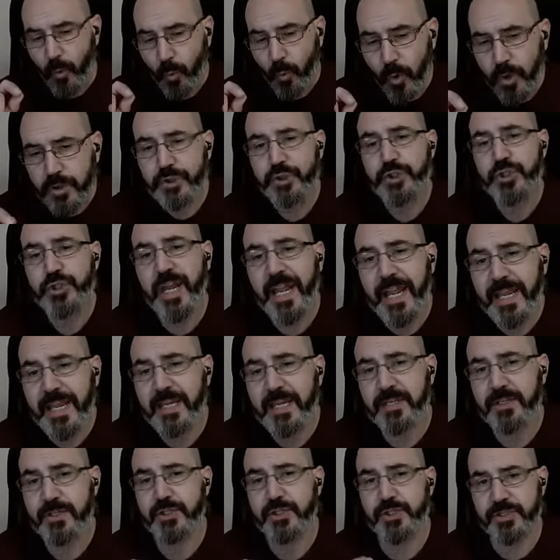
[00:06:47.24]
What
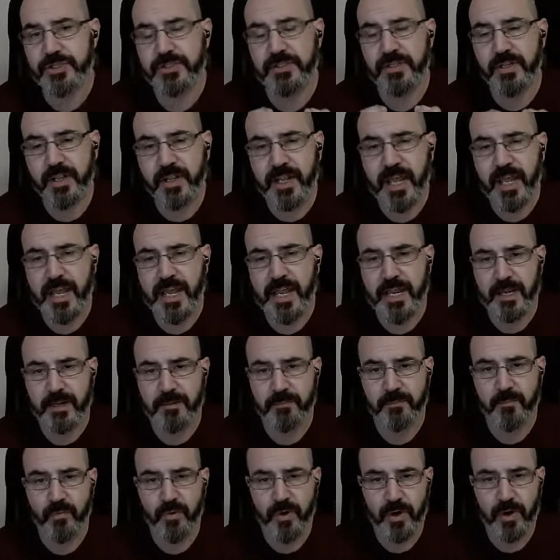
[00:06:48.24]
changed the
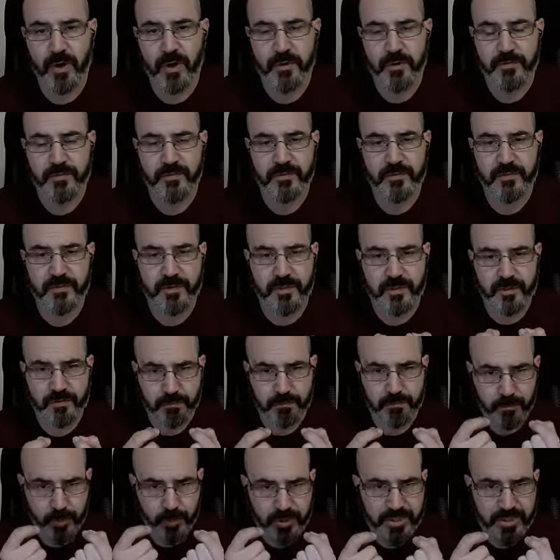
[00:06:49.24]
game was the
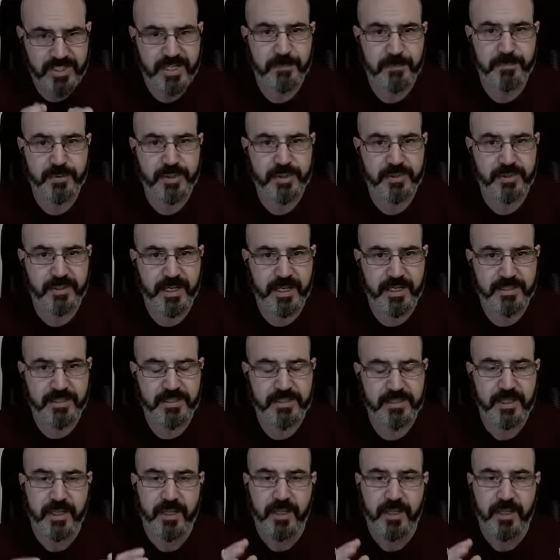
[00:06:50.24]
perception that